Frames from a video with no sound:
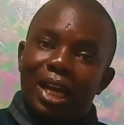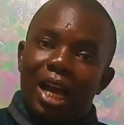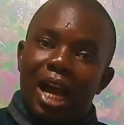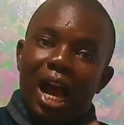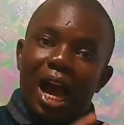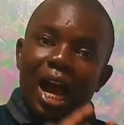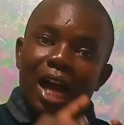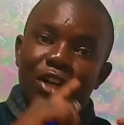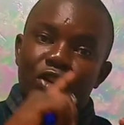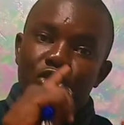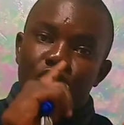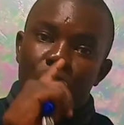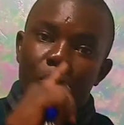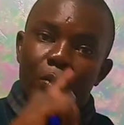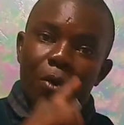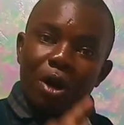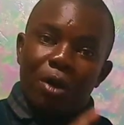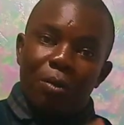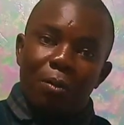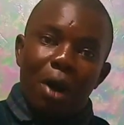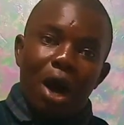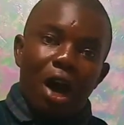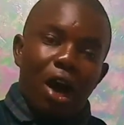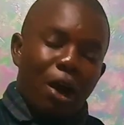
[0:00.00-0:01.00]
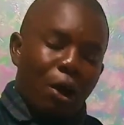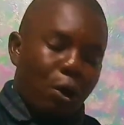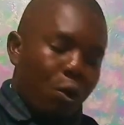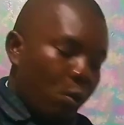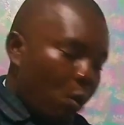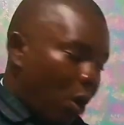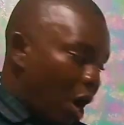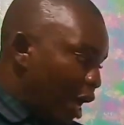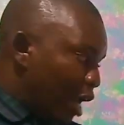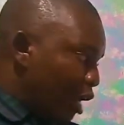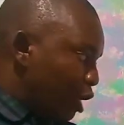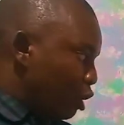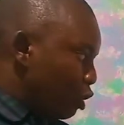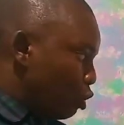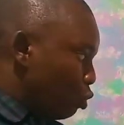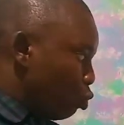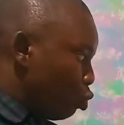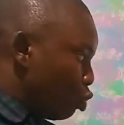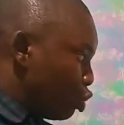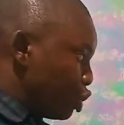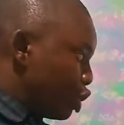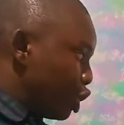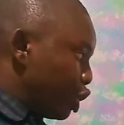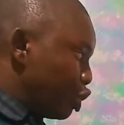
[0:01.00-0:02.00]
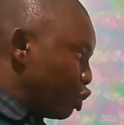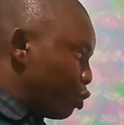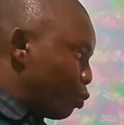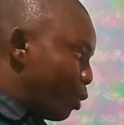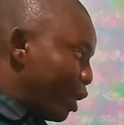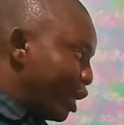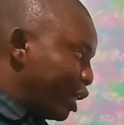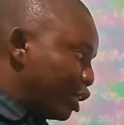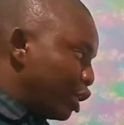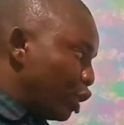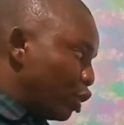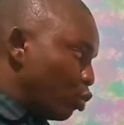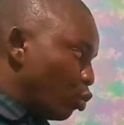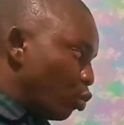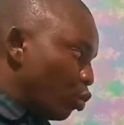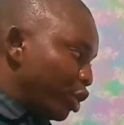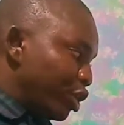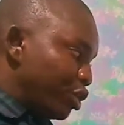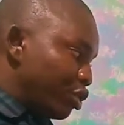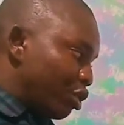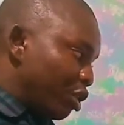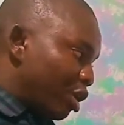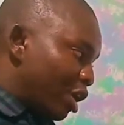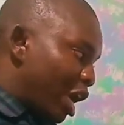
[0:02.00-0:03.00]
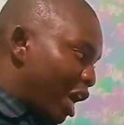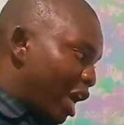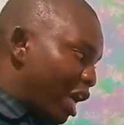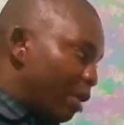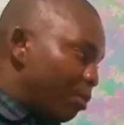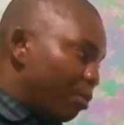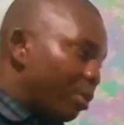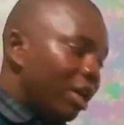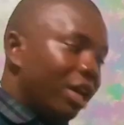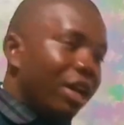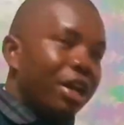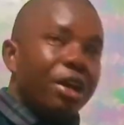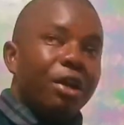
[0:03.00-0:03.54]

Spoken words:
at Roman 1 was expected to describe